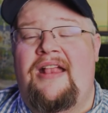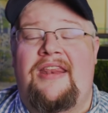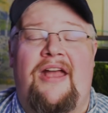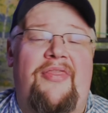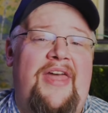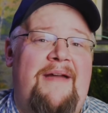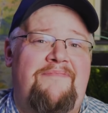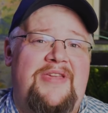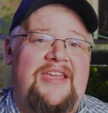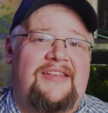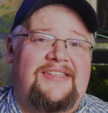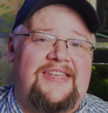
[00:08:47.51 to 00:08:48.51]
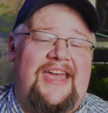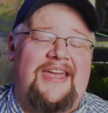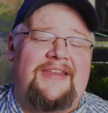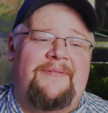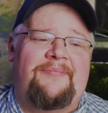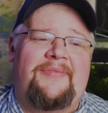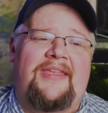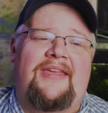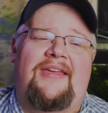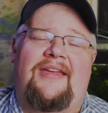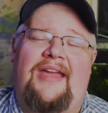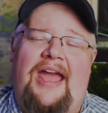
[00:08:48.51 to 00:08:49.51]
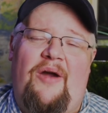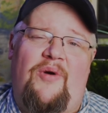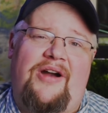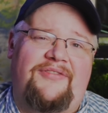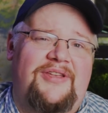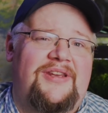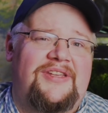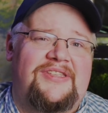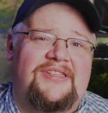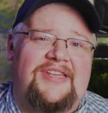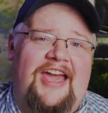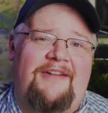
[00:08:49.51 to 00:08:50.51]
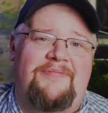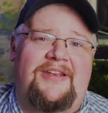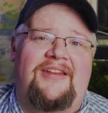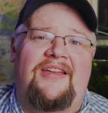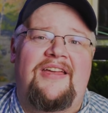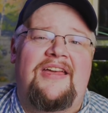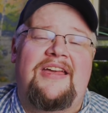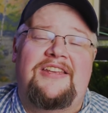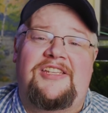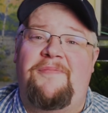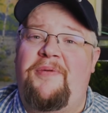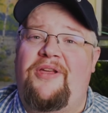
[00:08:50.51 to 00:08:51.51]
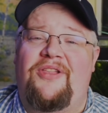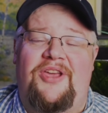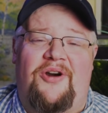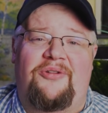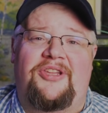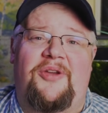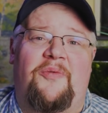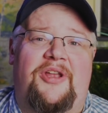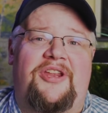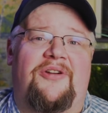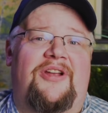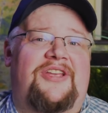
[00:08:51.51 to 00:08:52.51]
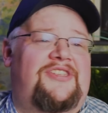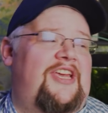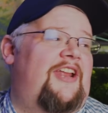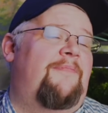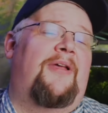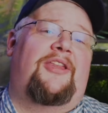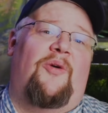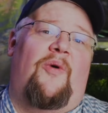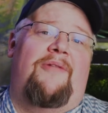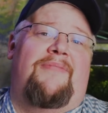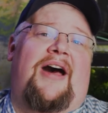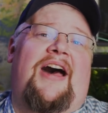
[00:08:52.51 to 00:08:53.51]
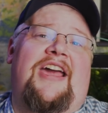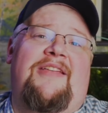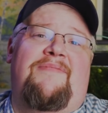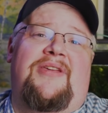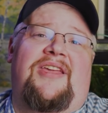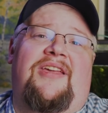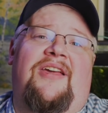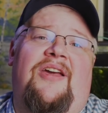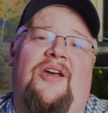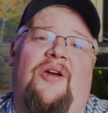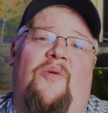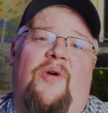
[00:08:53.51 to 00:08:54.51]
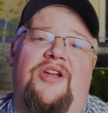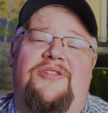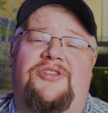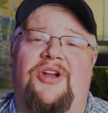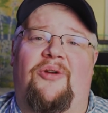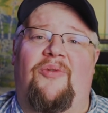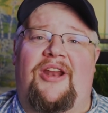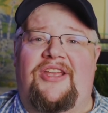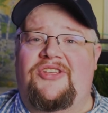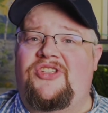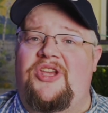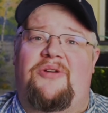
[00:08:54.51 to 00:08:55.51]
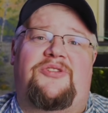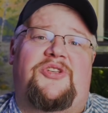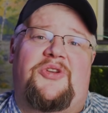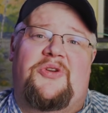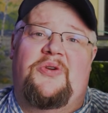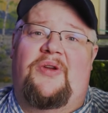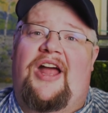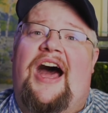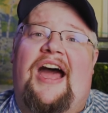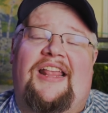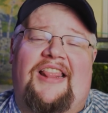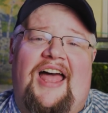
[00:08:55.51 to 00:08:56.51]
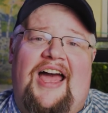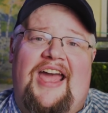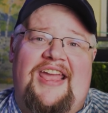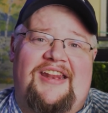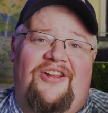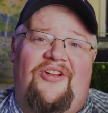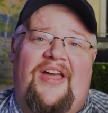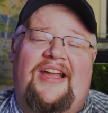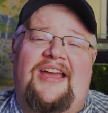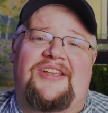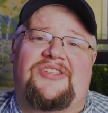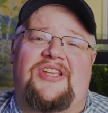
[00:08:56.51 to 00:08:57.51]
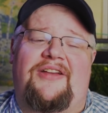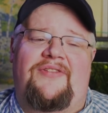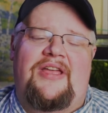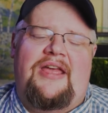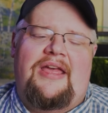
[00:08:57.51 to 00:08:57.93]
Now that being said, how often does this happen? Typically only when you're in a setup like the one behind me, where you start running CO2 and highlight and all that kind of stuff.